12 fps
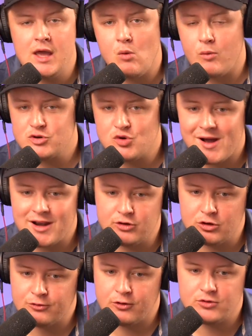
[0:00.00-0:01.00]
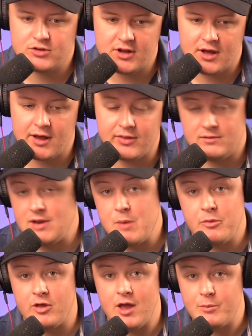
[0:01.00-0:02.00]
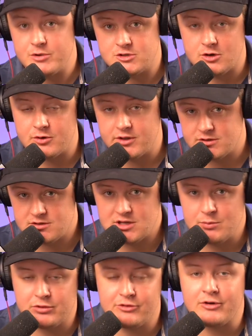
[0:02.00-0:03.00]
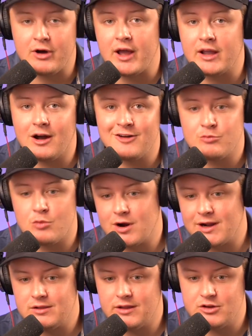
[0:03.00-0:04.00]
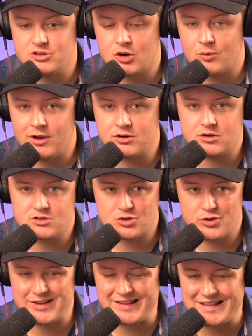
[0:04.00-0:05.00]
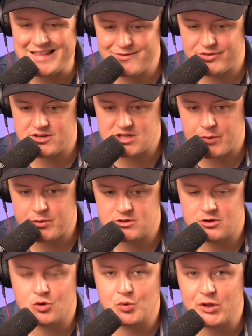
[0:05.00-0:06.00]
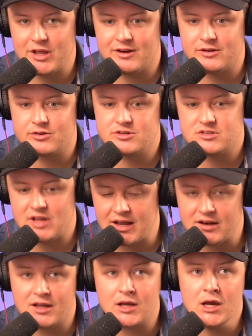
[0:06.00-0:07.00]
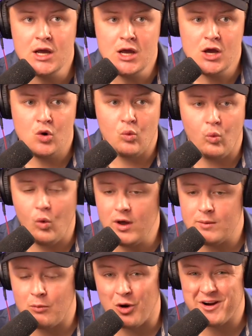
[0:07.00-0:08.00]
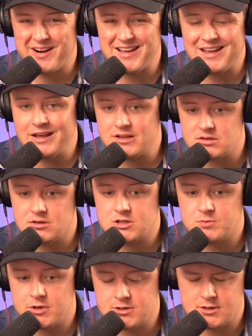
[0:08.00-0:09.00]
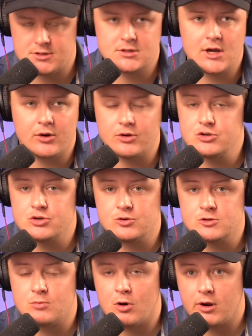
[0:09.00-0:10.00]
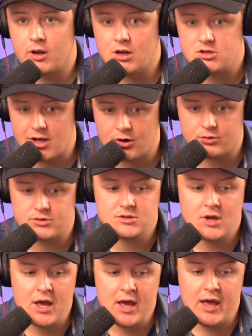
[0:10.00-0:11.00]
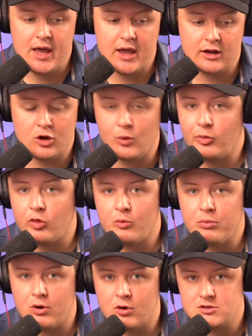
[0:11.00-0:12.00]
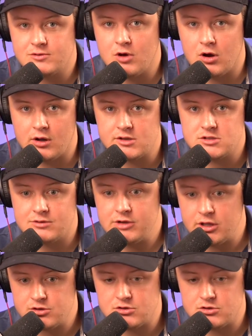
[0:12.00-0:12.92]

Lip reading: And what we're trying to do for you today, and the name of the episode is simplifying off-market lead generation. So you can leave this episode really understanding what marketing is in this business, how to choose marketing channels, and going through the pros and cons of each.